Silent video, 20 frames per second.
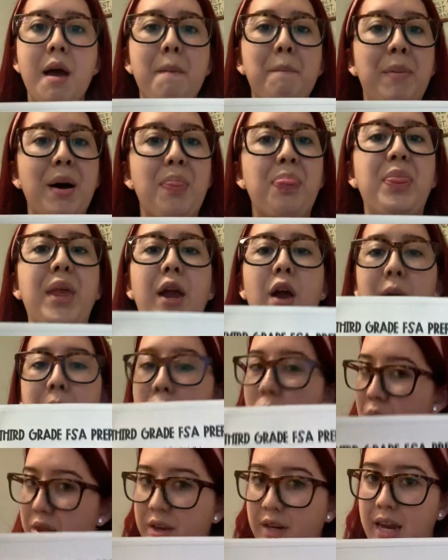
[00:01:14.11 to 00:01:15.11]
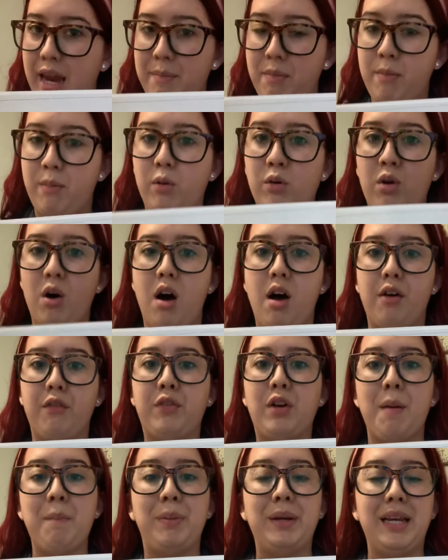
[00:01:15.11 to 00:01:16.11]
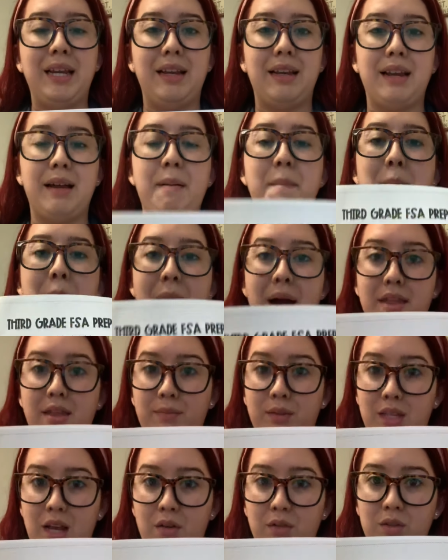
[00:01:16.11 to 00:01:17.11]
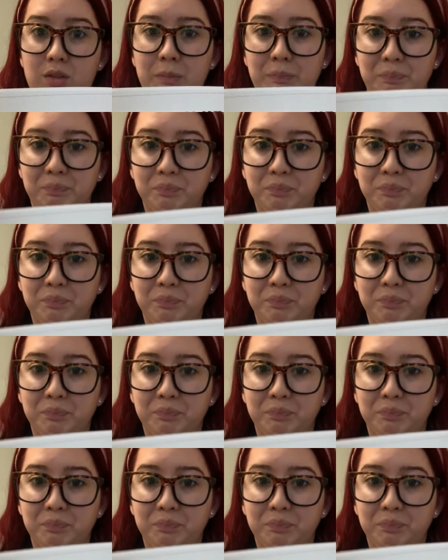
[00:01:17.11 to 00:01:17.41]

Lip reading: but they are more than capable of completing it by themselves.